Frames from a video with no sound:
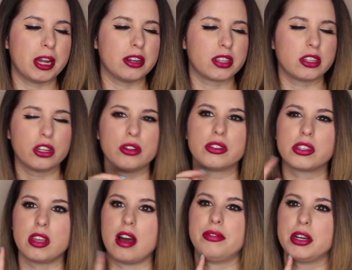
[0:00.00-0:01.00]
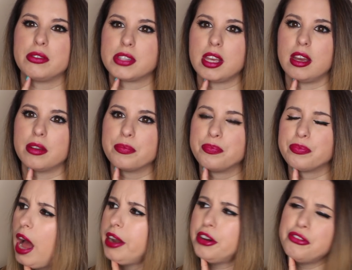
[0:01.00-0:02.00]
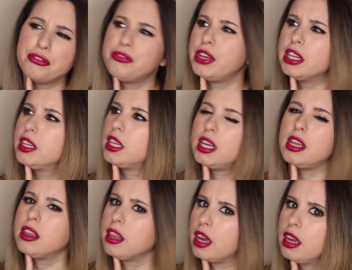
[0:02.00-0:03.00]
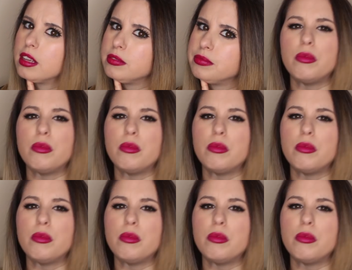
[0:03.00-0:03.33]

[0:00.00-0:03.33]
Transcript: bears, I told Slava, I was like, I don't feel anything.